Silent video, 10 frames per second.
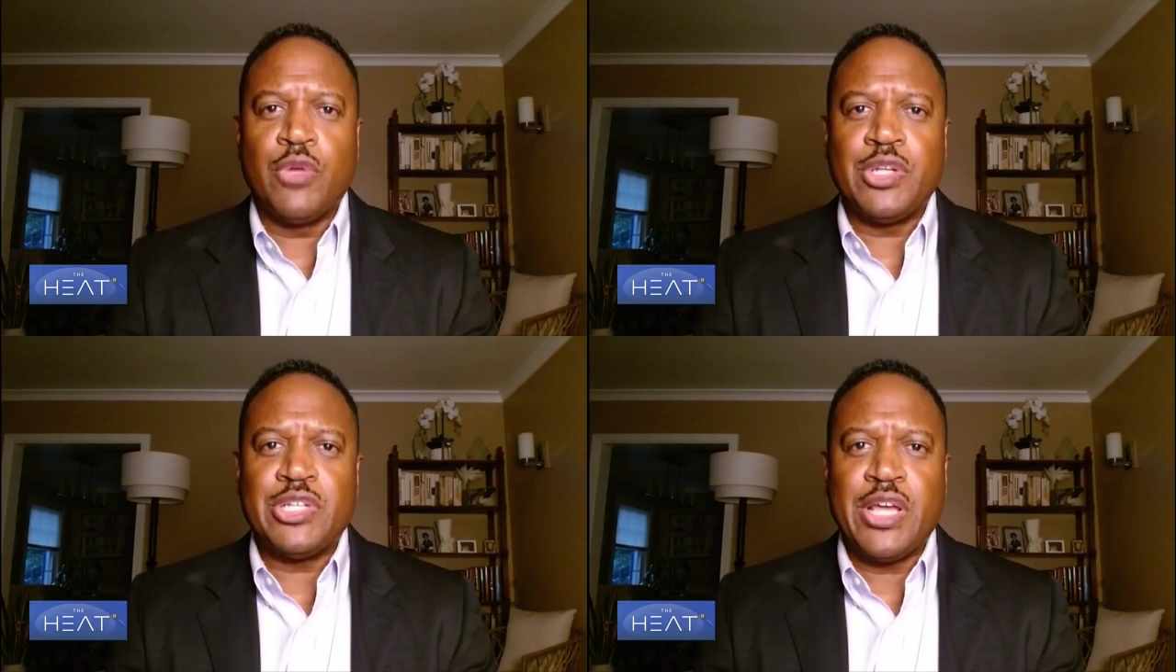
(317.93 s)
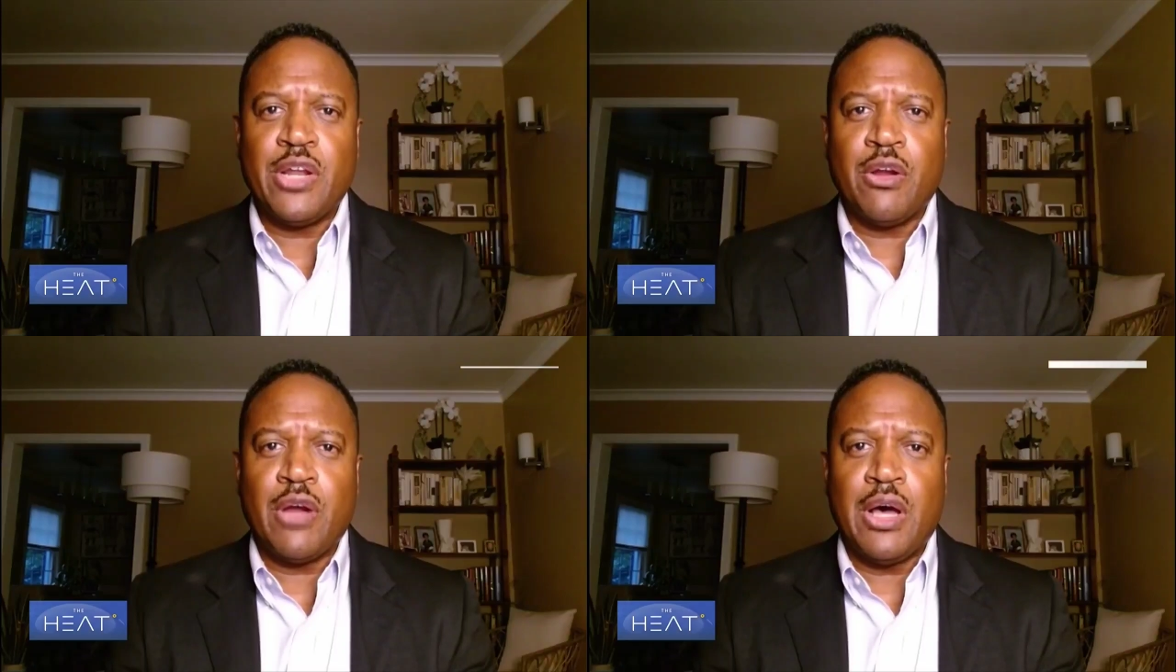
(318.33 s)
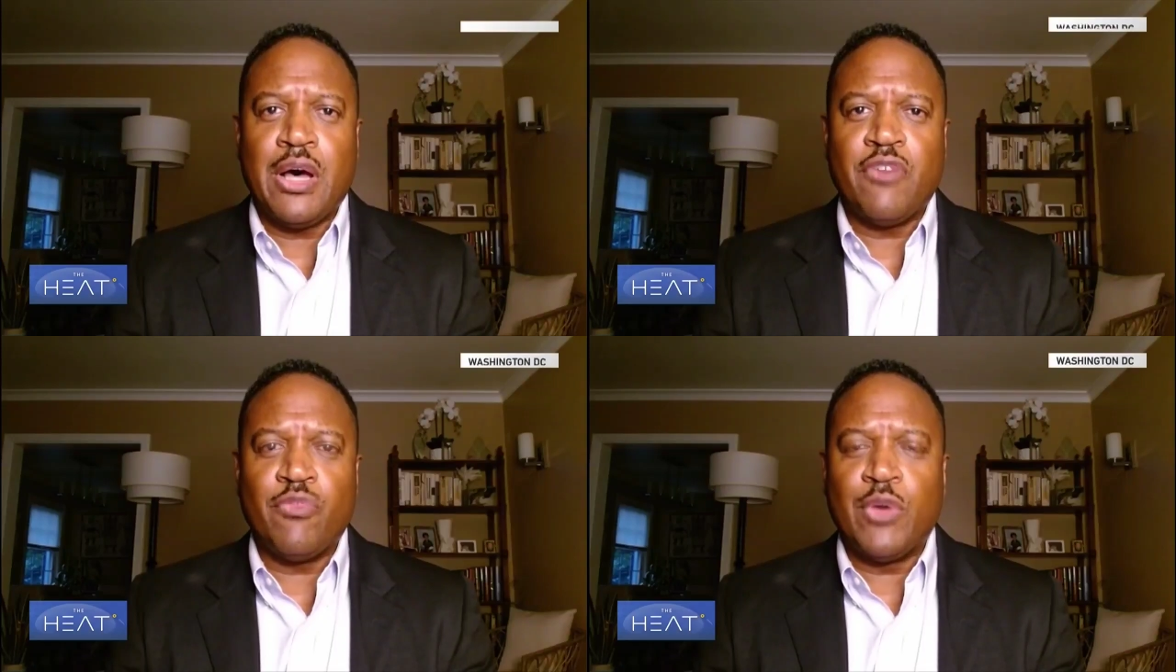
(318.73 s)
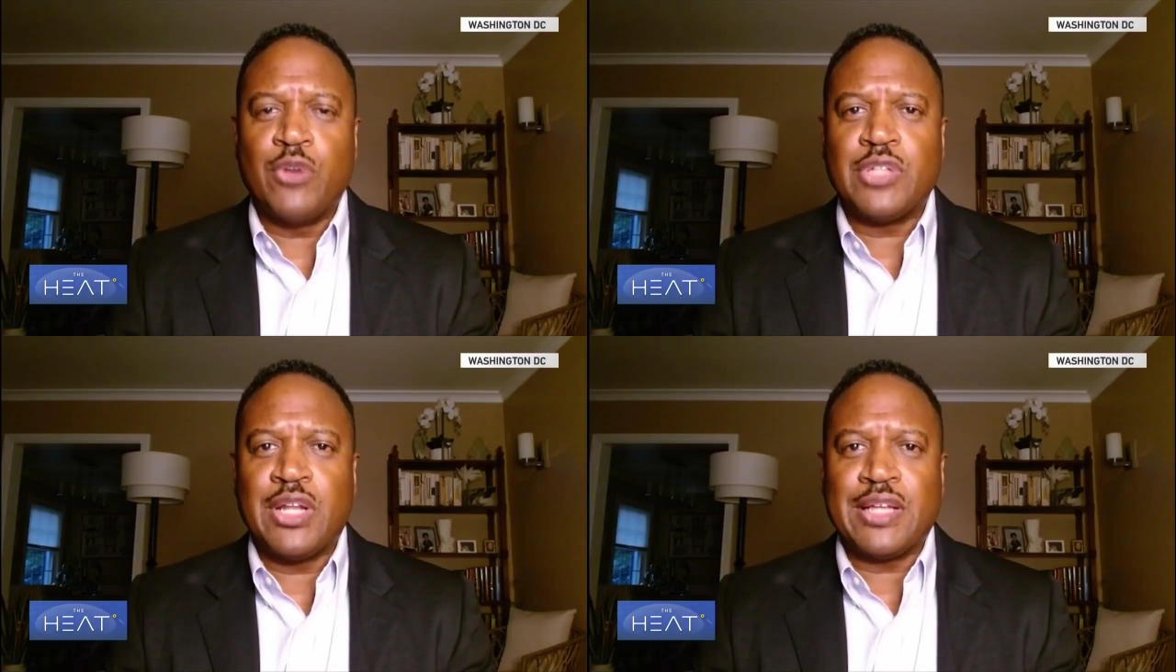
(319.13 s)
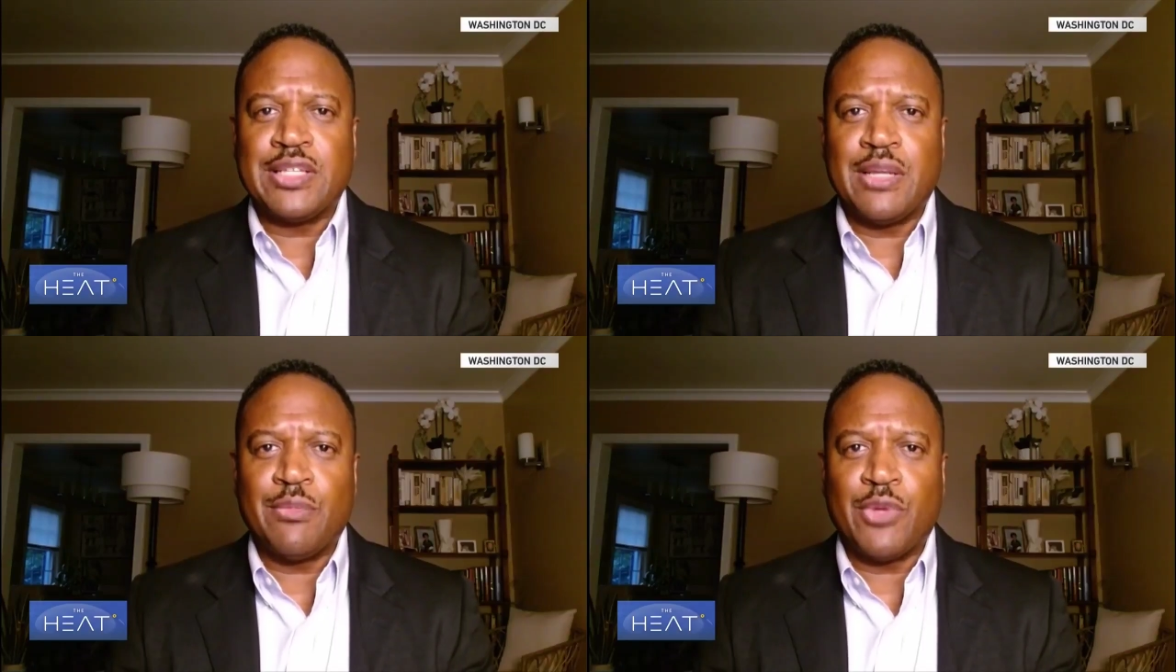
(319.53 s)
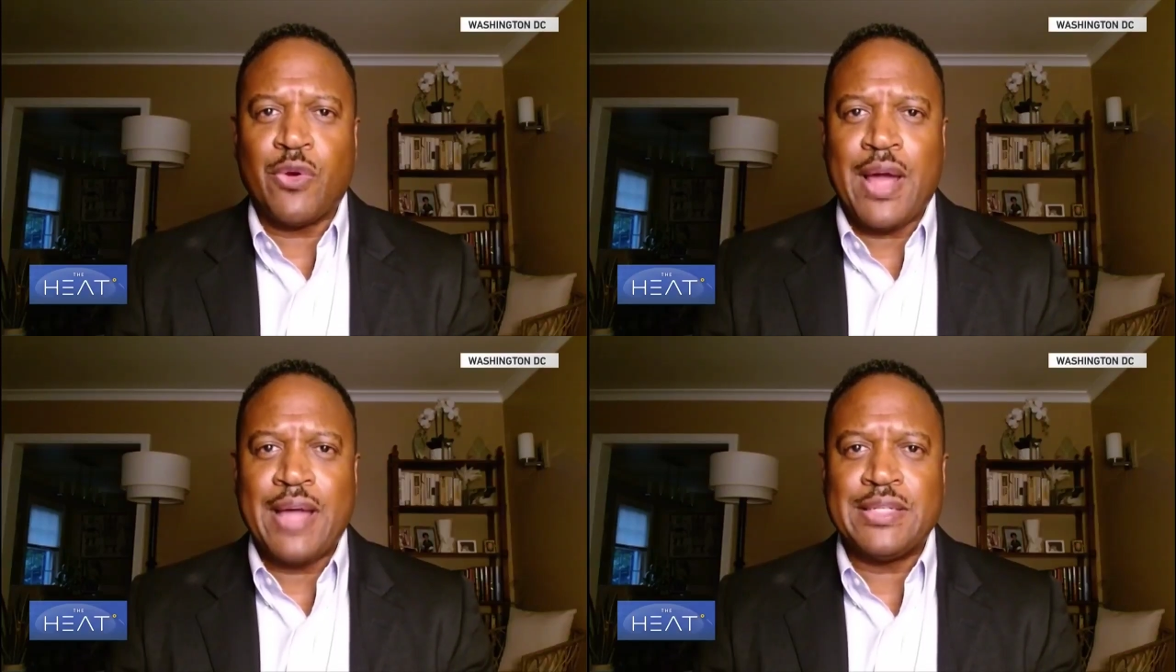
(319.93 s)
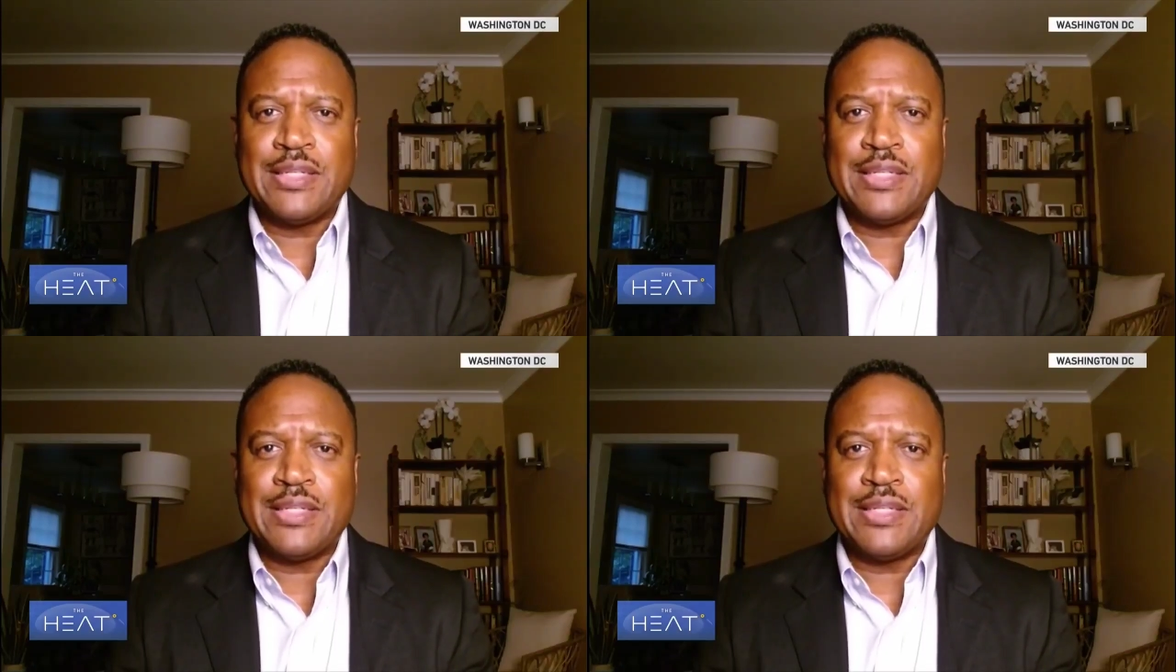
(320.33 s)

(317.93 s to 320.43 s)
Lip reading: and tenor of most elected Democrats.